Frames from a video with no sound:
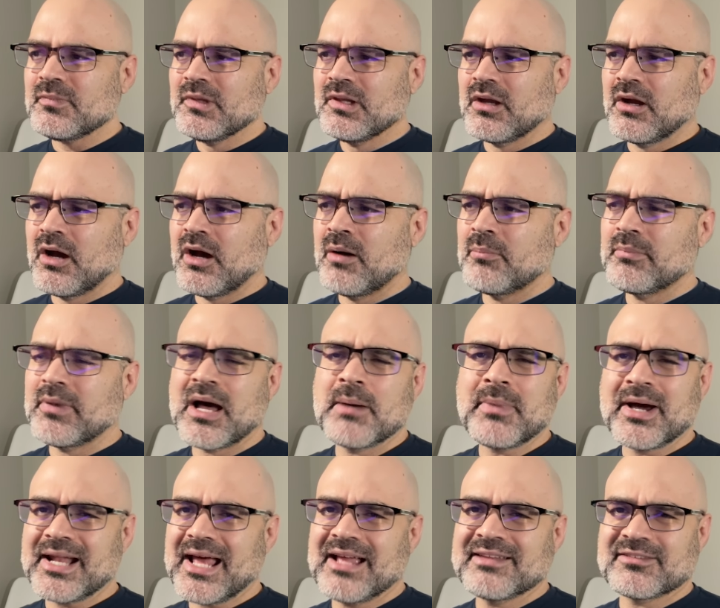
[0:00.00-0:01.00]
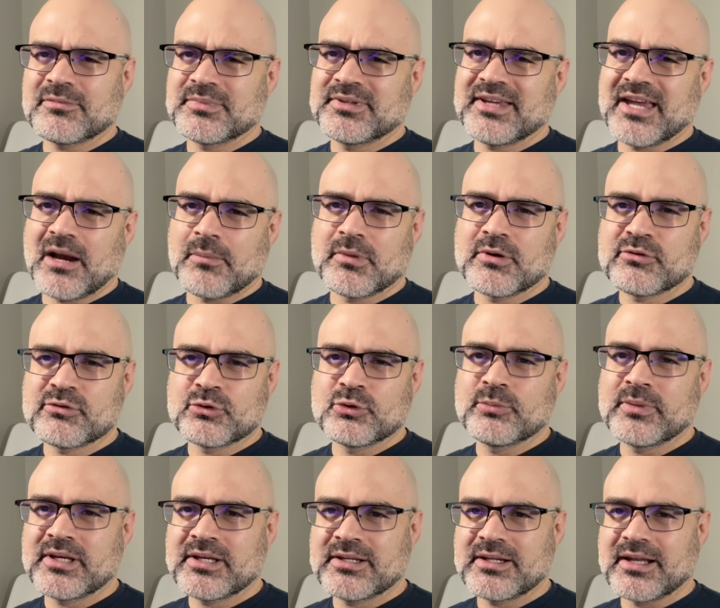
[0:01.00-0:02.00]
I might add some camera zoom
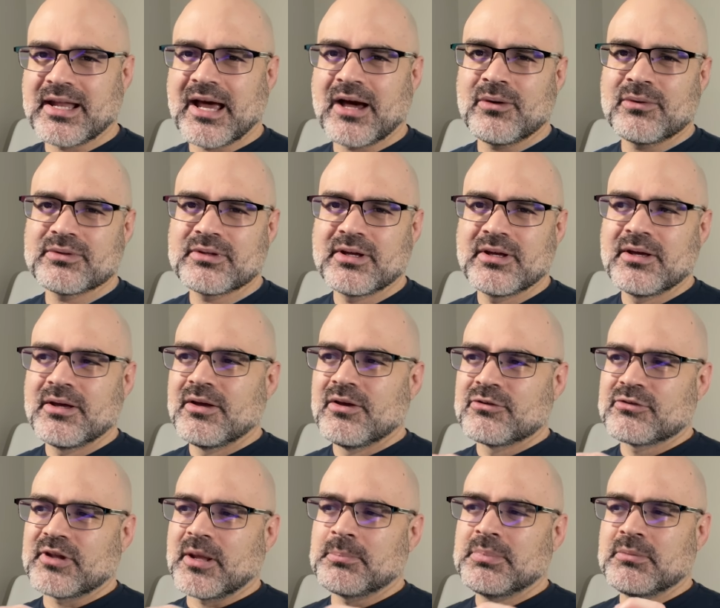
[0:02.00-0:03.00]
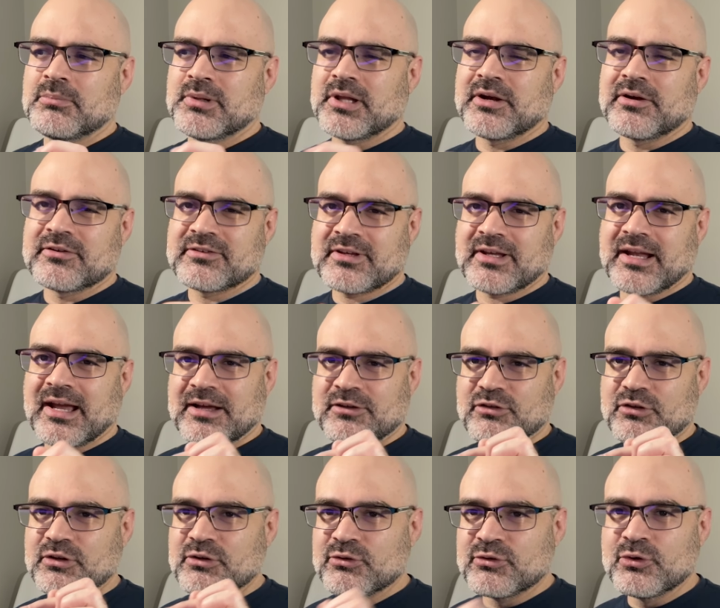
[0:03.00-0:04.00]
in and out so that players can
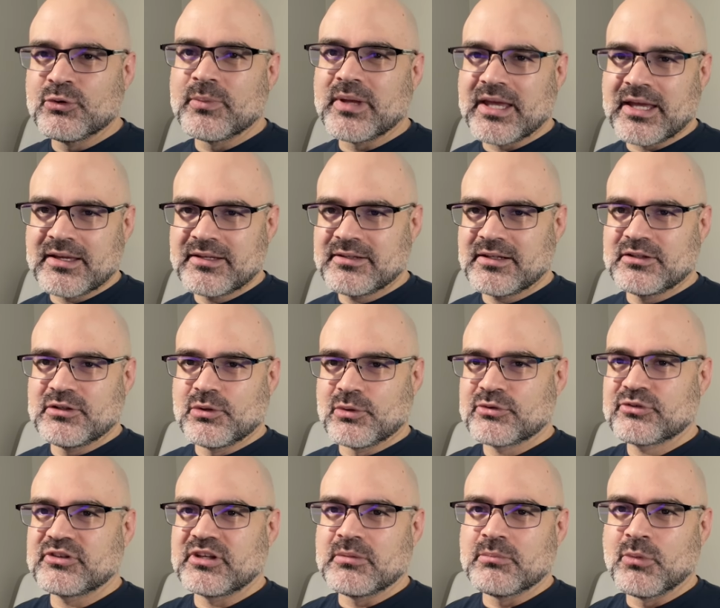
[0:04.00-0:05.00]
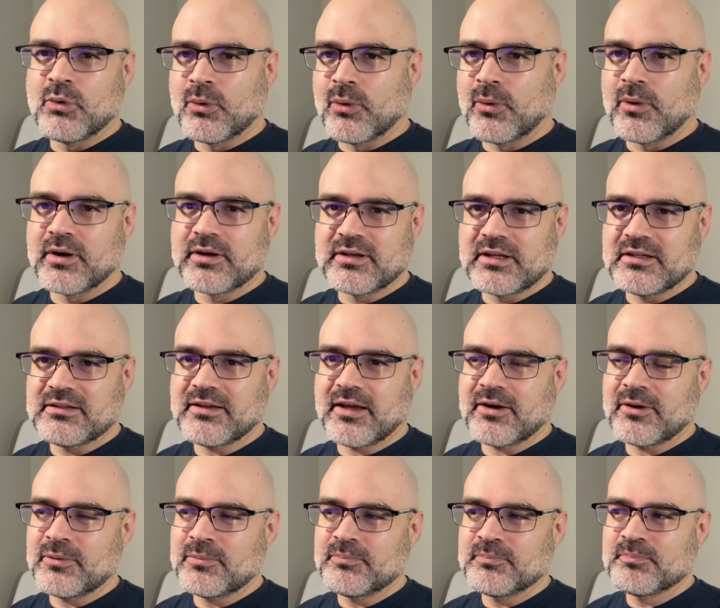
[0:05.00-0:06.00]
actually zoom in and you'll see more
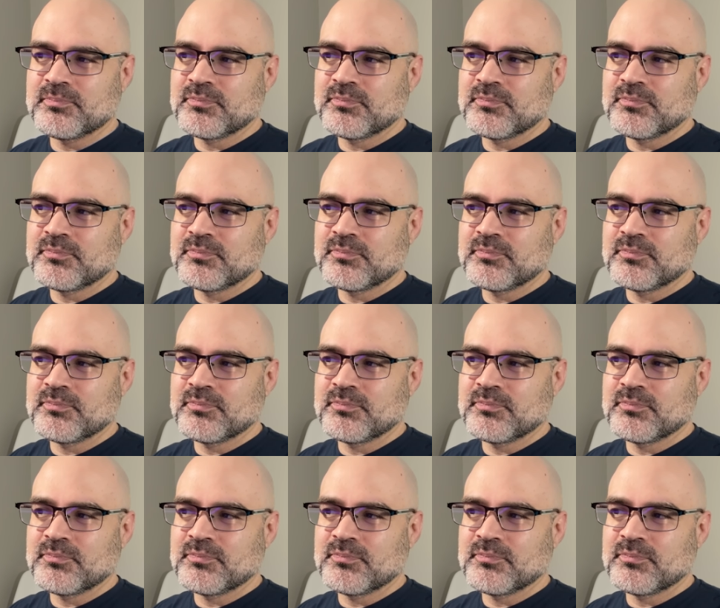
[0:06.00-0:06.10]
detail.